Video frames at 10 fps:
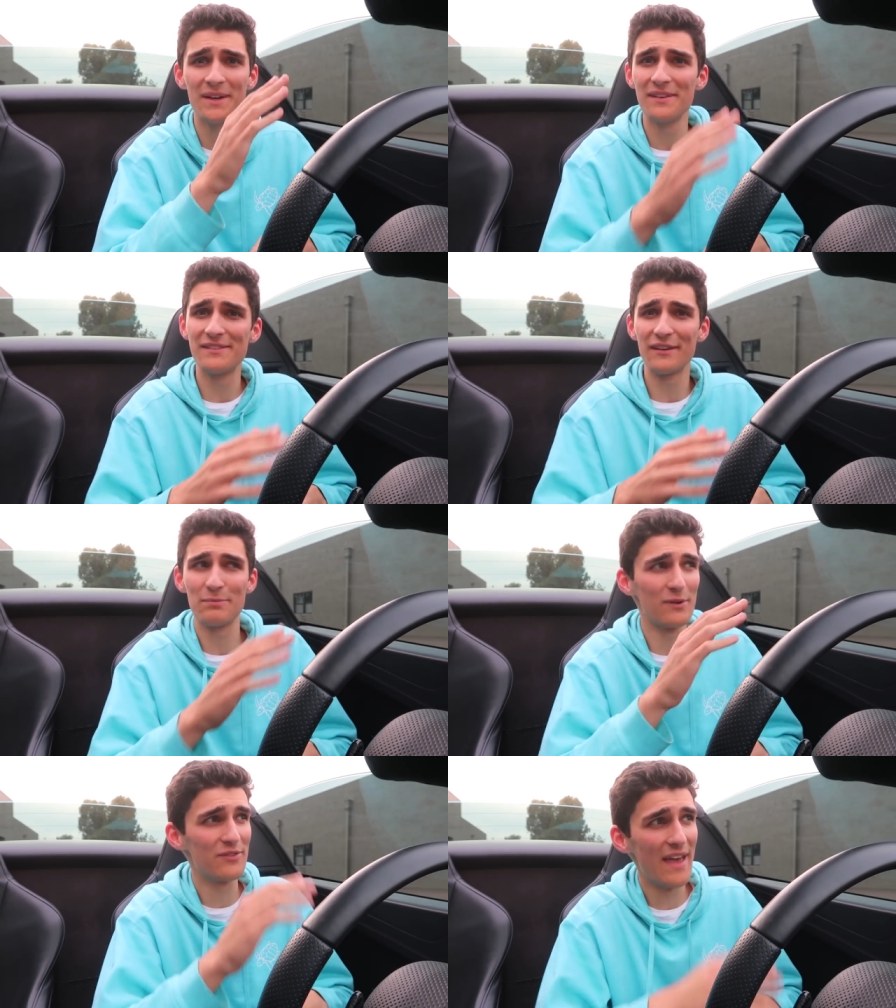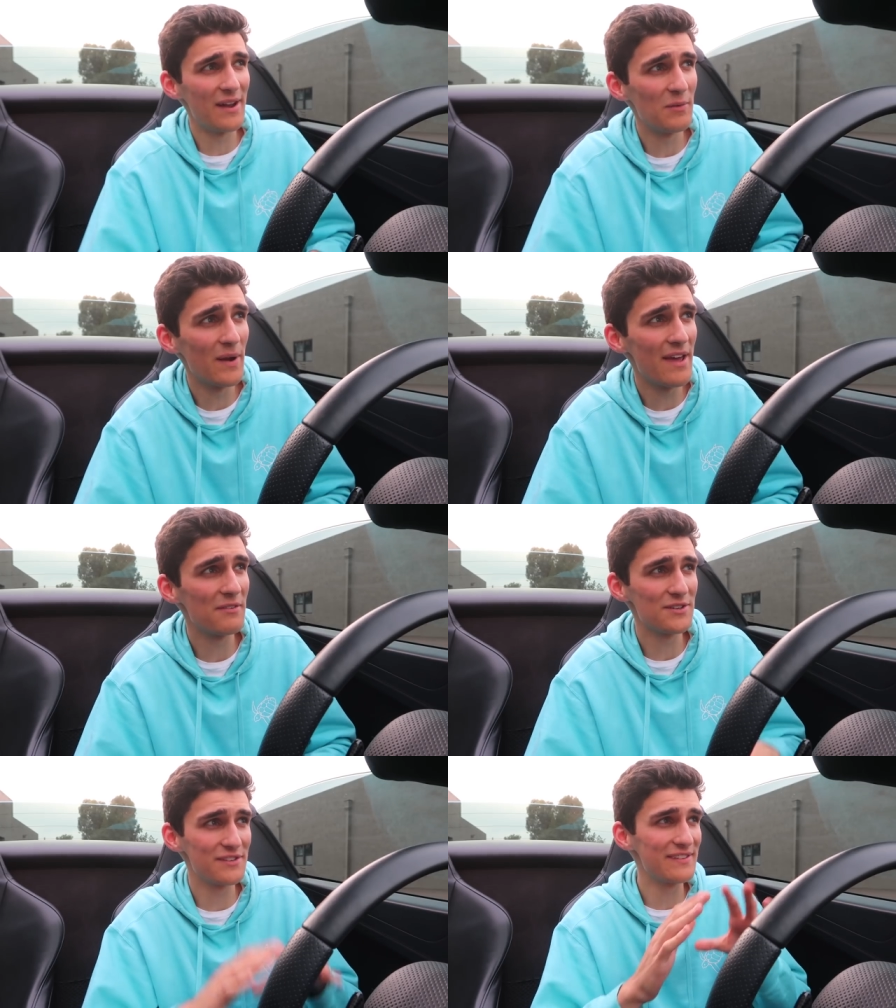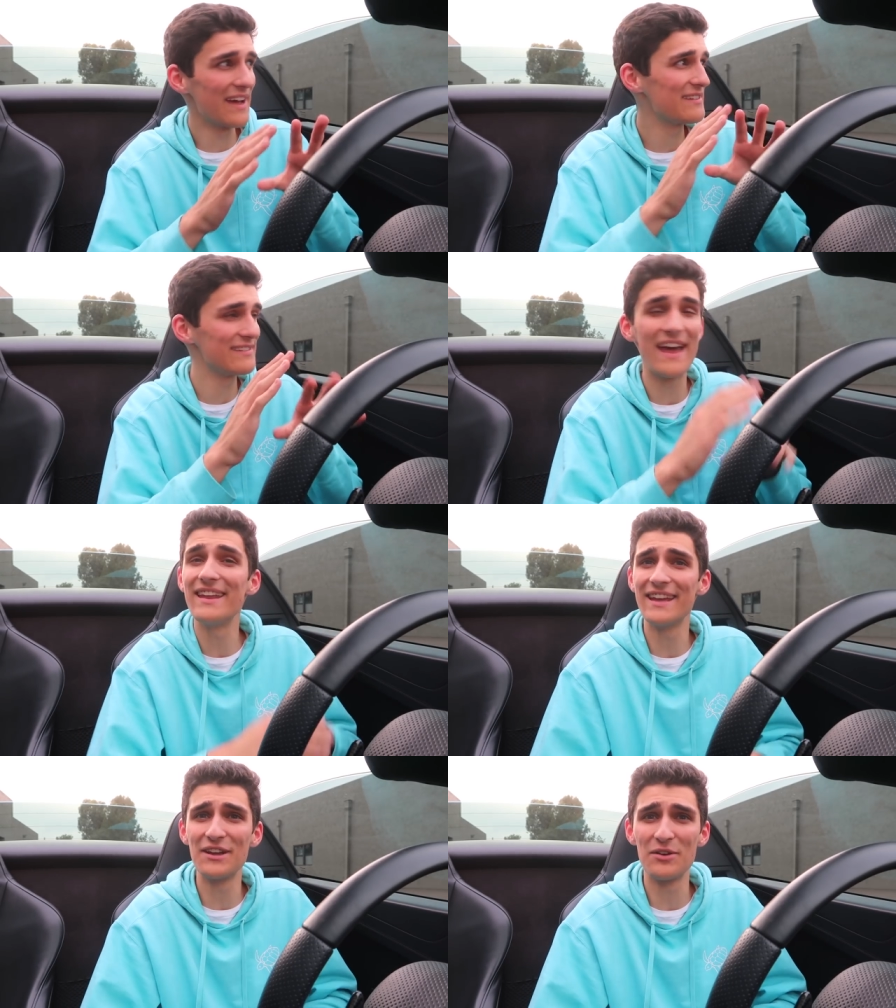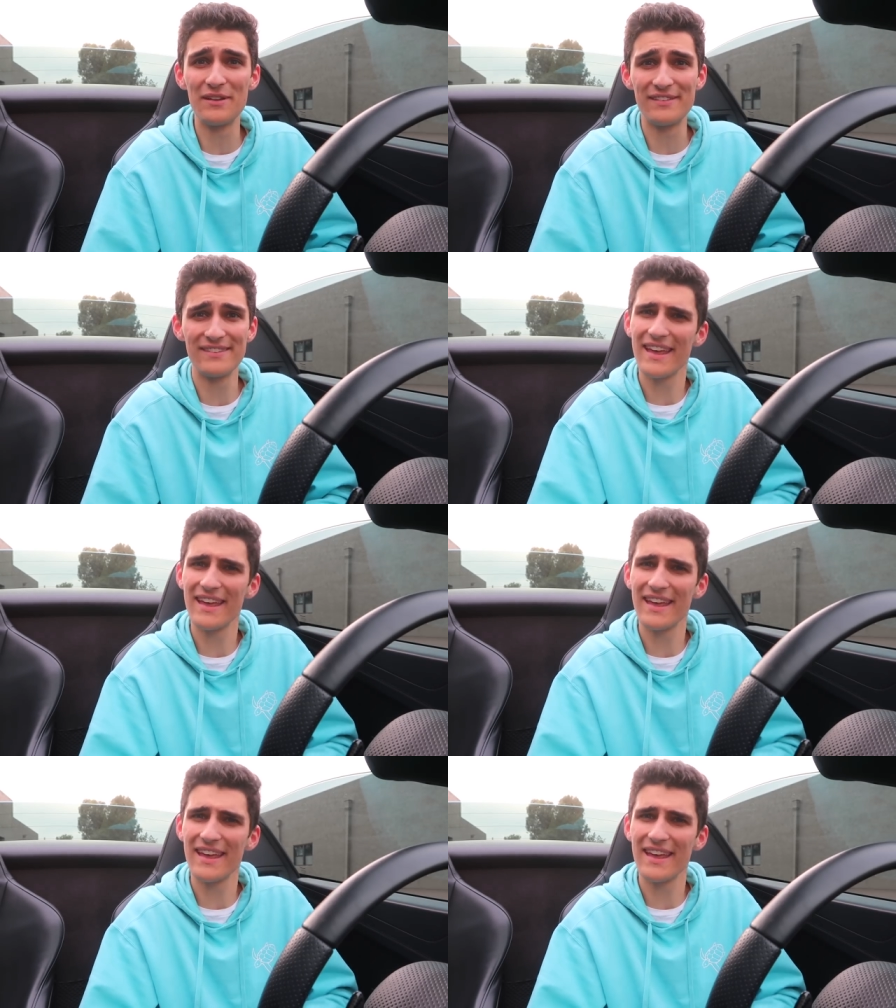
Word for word: 6% or whatever, just nice steady increases.